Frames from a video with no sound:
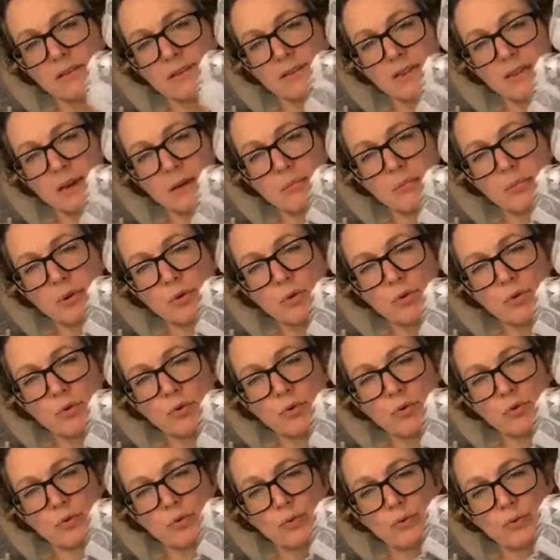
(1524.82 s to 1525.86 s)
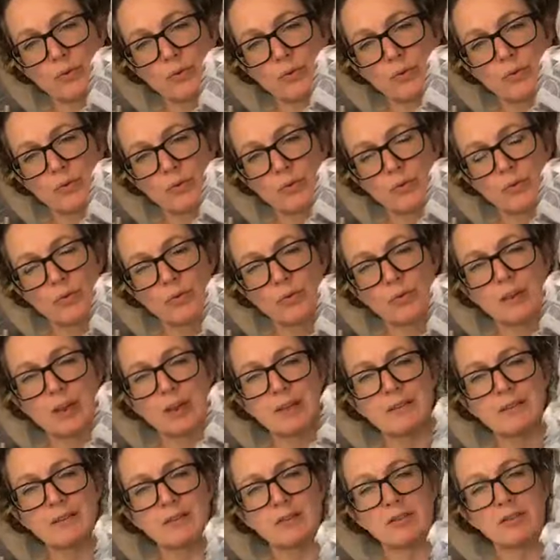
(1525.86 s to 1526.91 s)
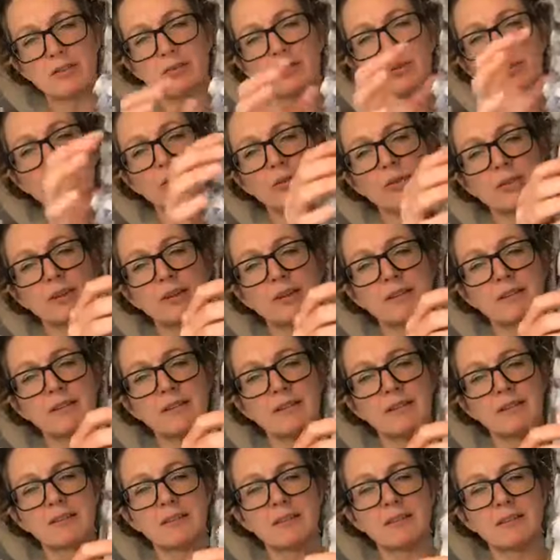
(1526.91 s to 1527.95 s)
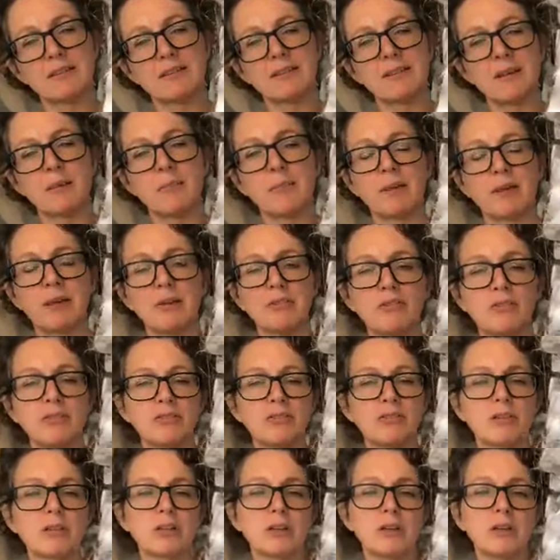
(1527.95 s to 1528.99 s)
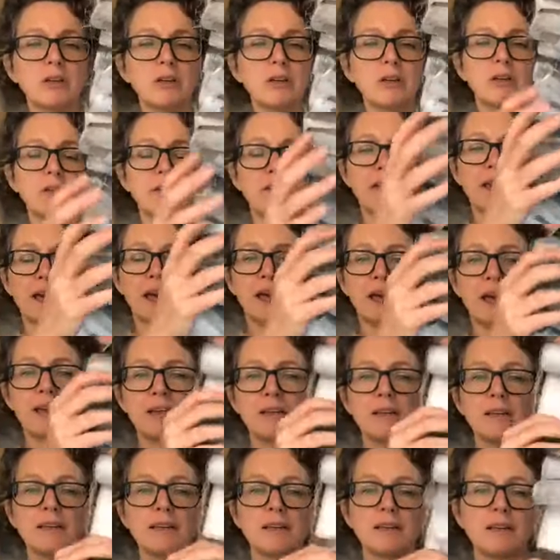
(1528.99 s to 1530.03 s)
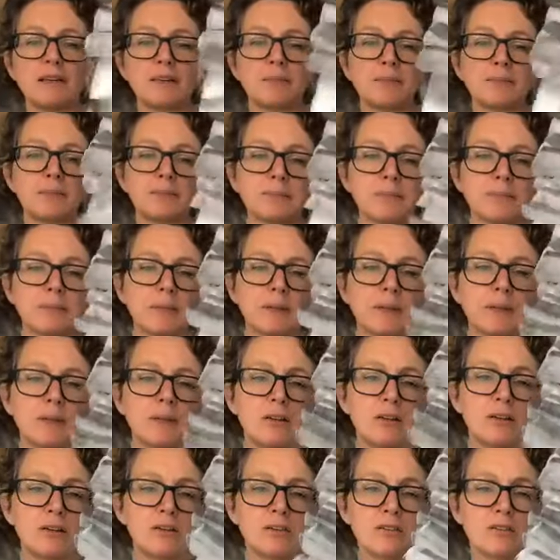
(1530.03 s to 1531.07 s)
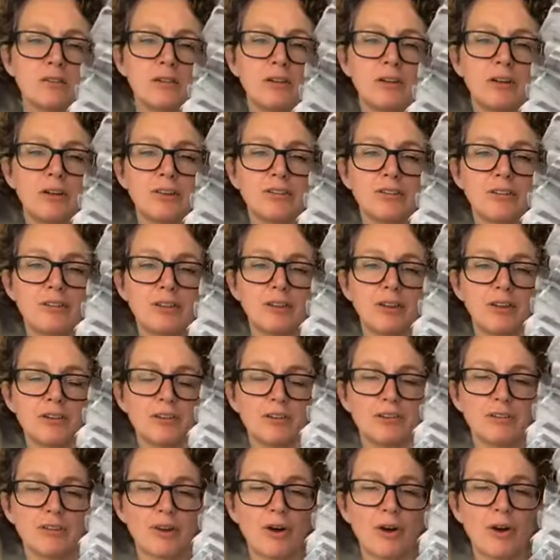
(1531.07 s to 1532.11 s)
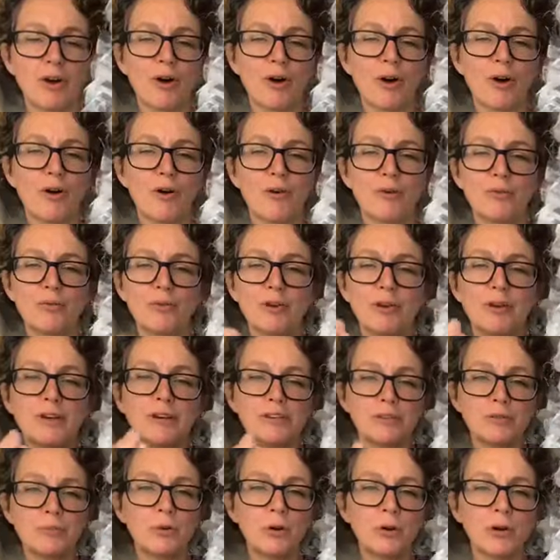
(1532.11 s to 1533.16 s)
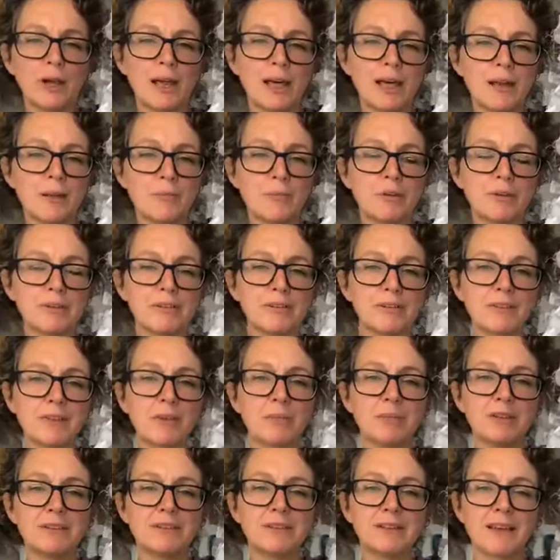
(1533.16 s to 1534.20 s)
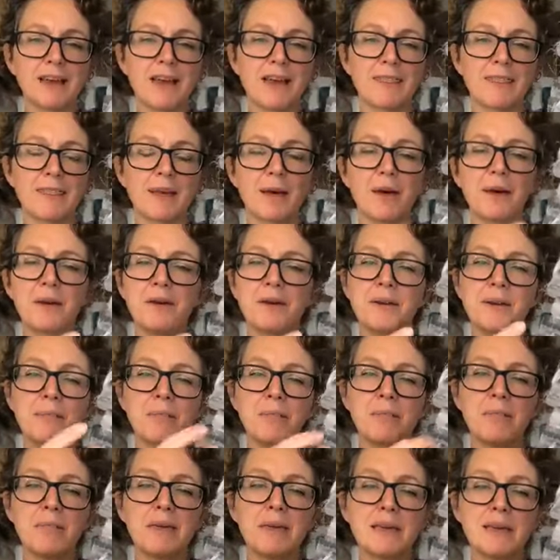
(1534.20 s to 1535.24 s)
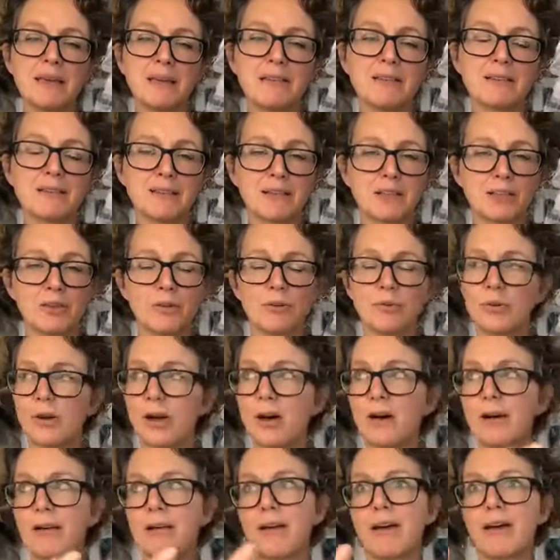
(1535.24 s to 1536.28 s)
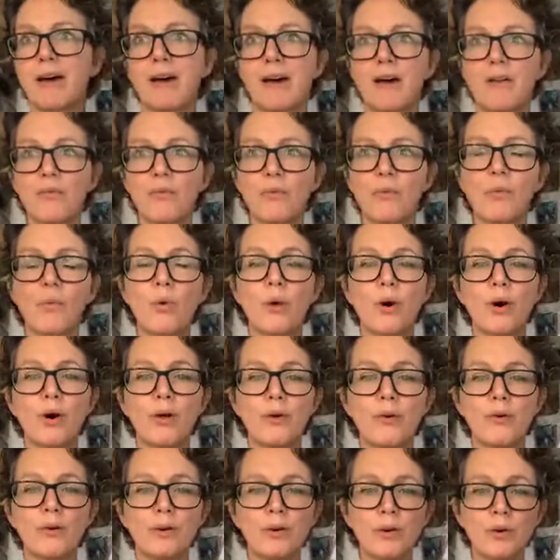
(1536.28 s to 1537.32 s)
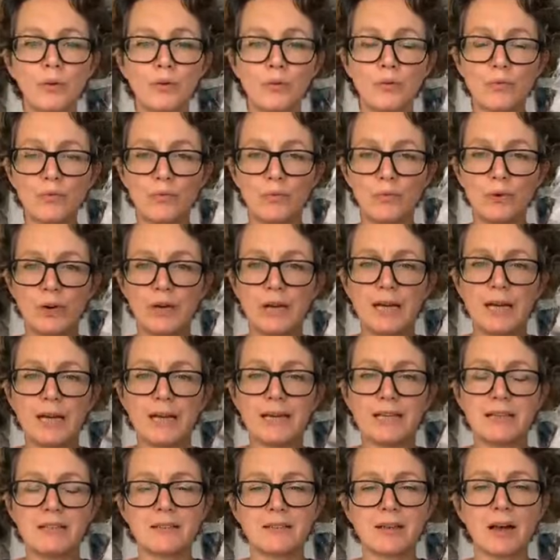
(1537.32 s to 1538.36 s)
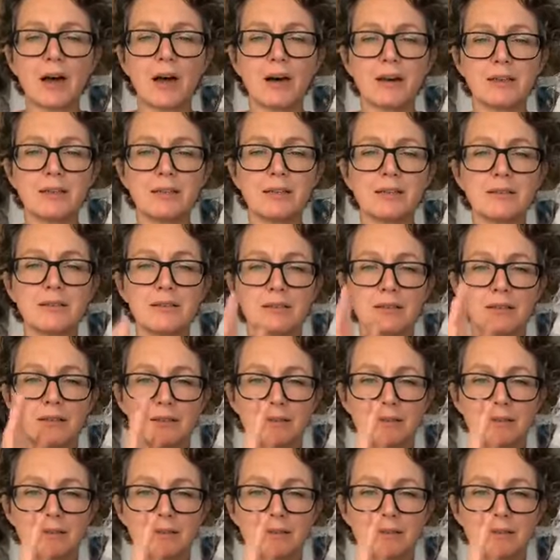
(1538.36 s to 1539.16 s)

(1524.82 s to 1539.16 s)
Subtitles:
they move, they distort this image, they lots and lots and lots of small elements coming together means that you can't have one really tight